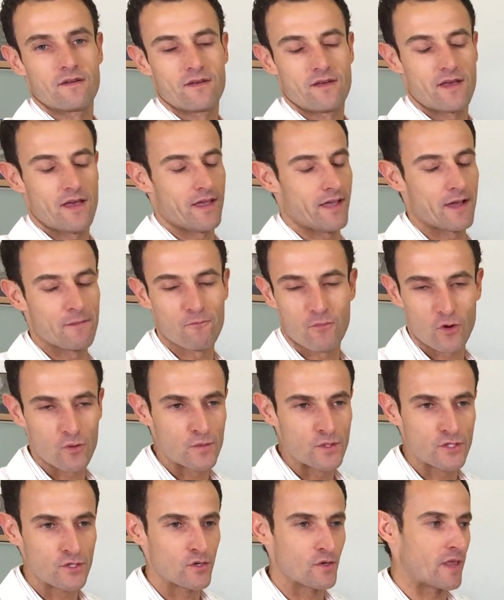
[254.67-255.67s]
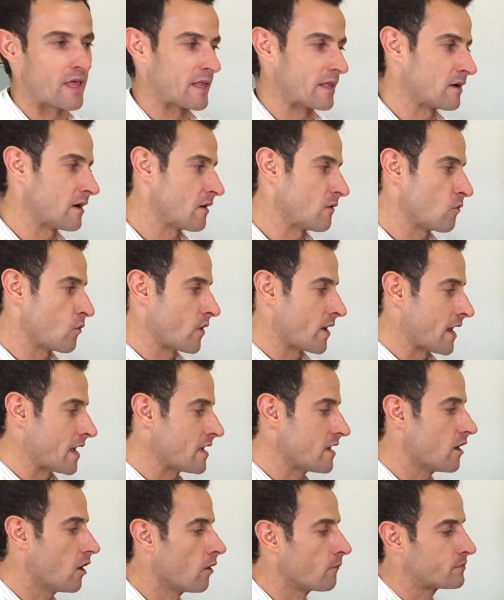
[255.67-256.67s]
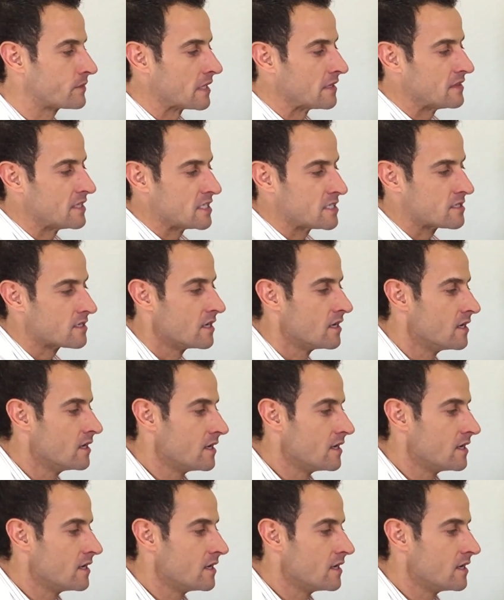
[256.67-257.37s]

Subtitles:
I can promise you that when I obtain this